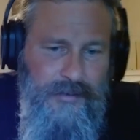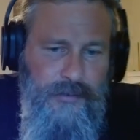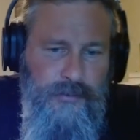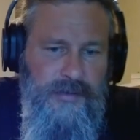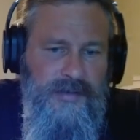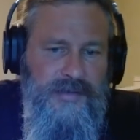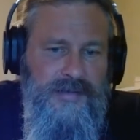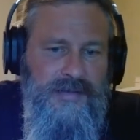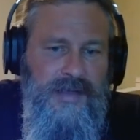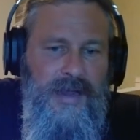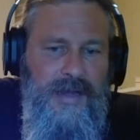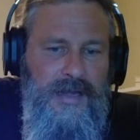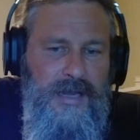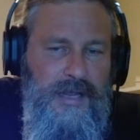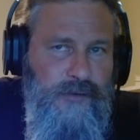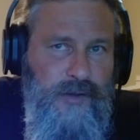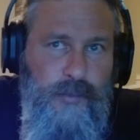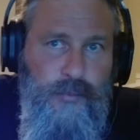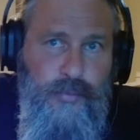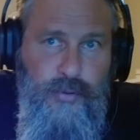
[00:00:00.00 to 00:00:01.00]
to the
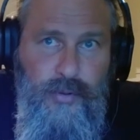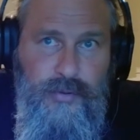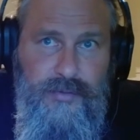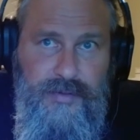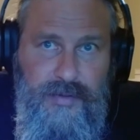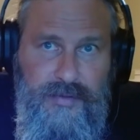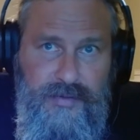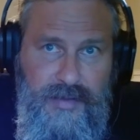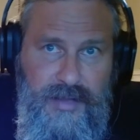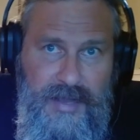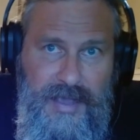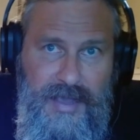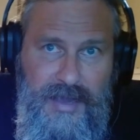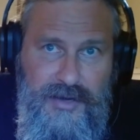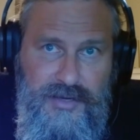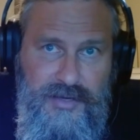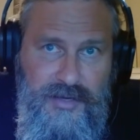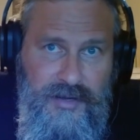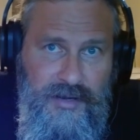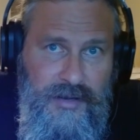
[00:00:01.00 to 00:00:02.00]
scientific process in
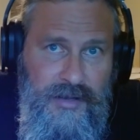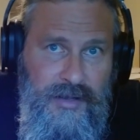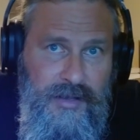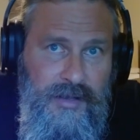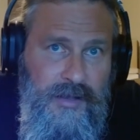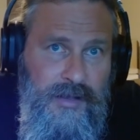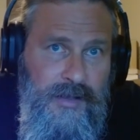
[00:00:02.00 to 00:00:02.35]
action,